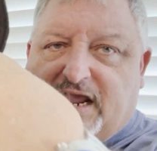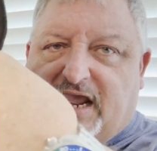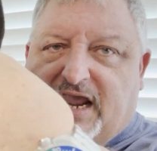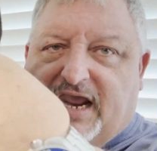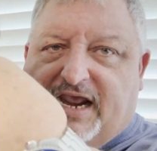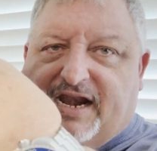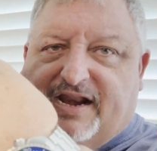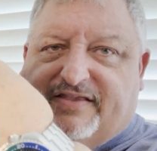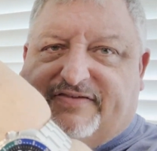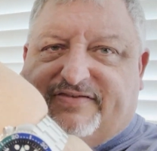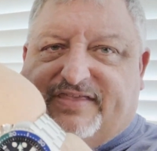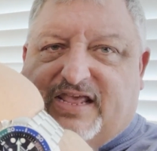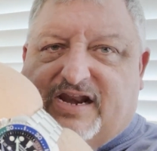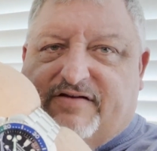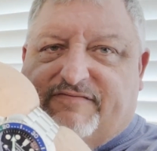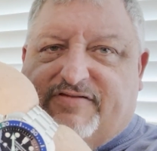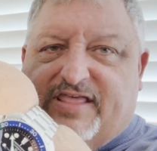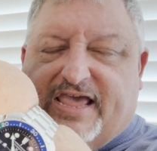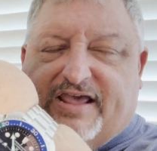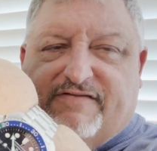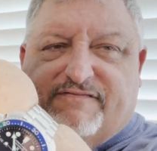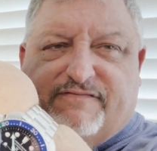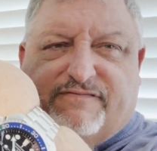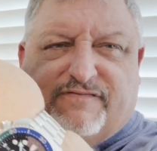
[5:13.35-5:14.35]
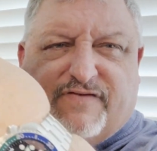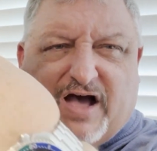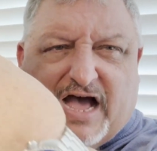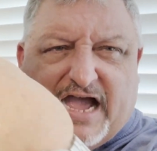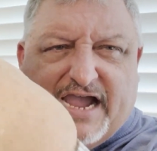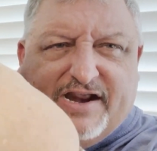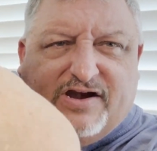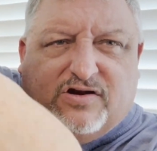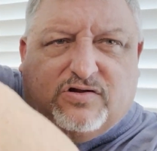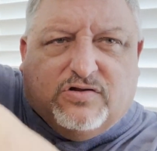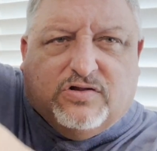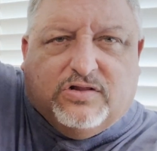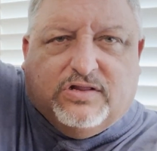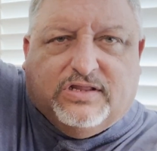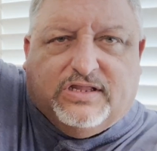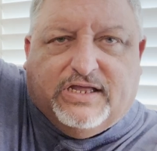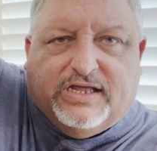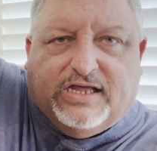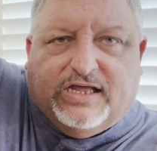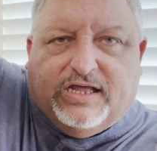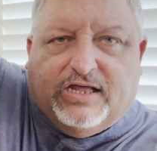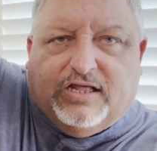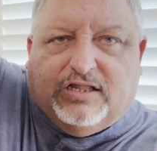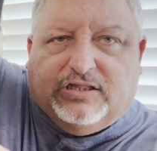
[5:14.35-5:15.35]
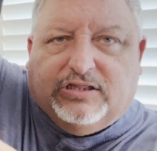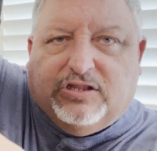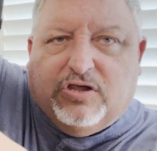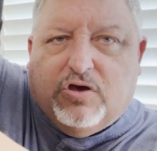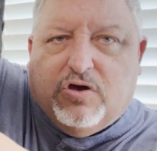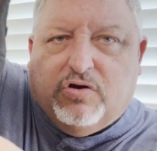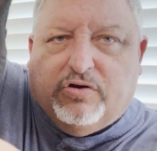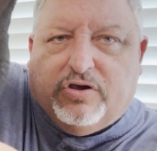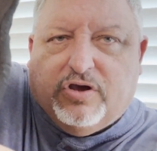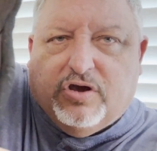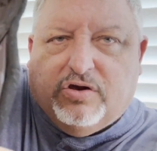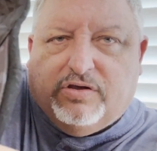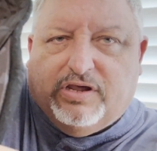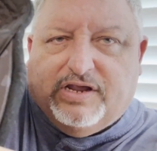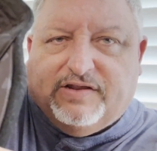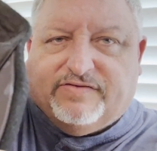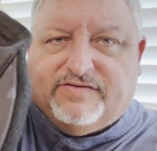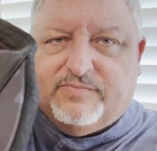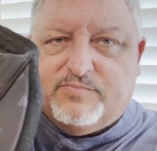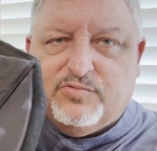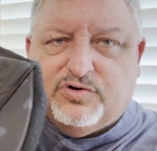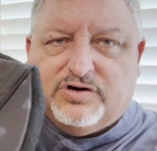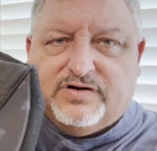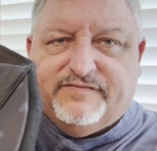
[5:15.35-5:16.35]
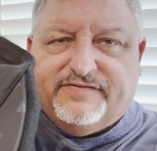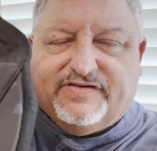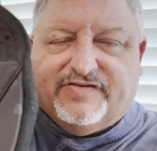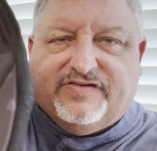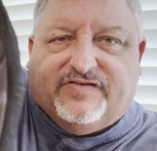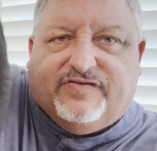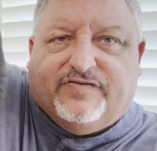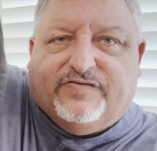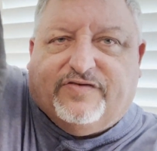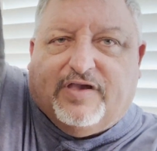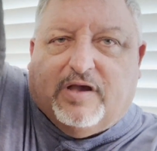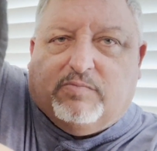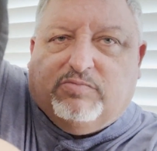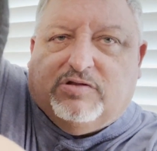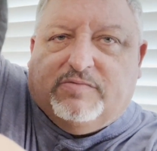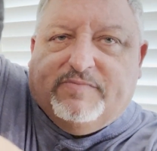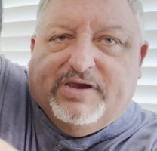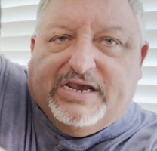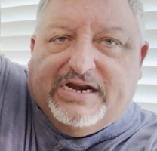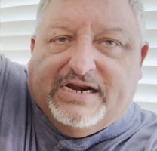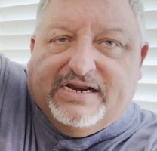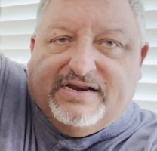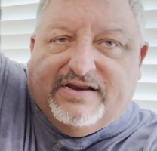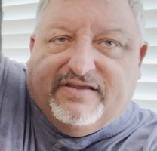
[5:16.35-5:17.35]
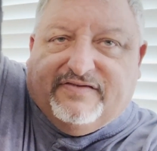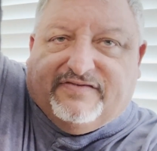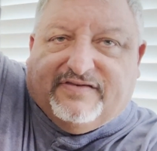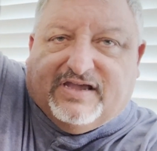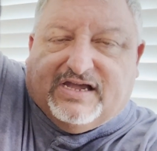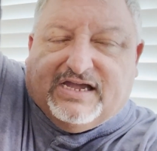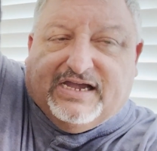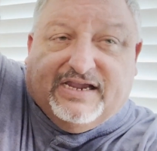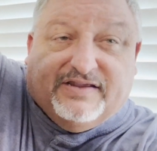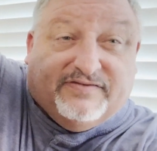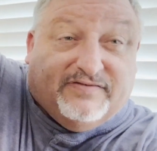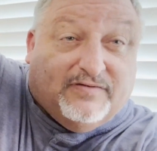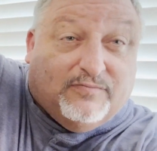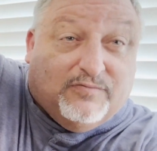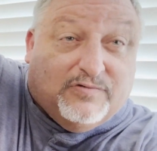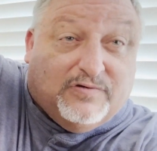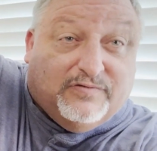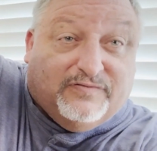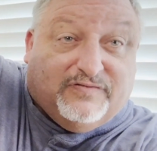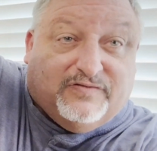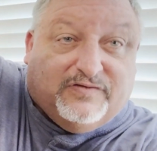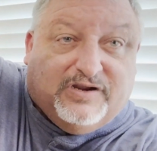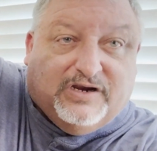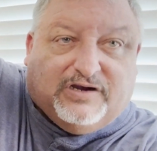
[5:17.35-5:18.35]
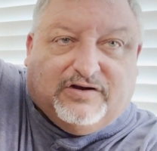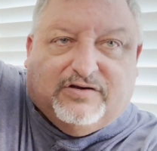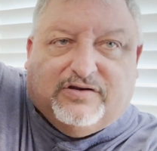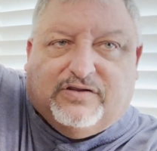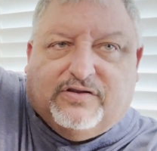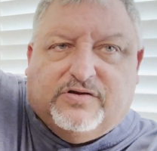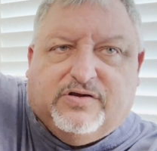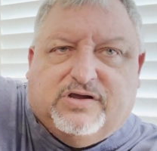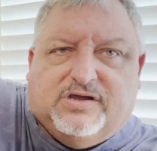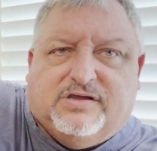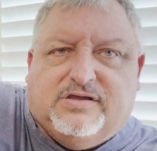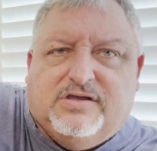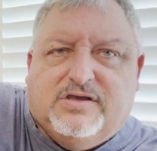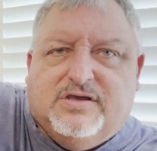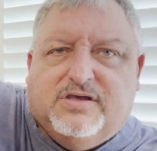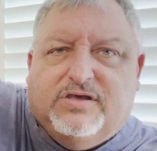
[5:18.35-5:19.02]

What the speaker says: And instead of that vinyl logo, it's more of a sublimated design, so it won't stick to